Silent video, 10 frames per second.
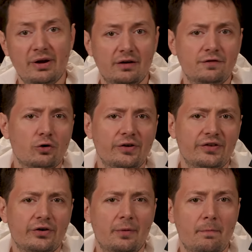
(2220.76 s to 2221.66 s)
of course
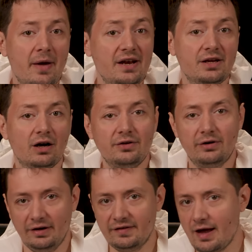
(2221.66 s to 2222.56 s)
there are many
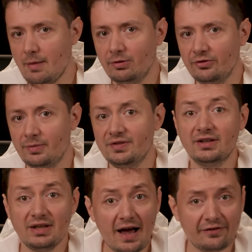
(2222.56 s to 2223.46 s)
other examples, but the
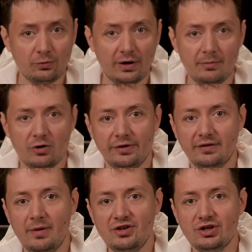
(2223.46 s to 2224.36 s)
last one I'm going
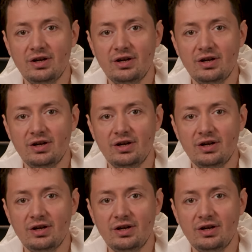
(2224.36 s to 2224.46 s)
to mention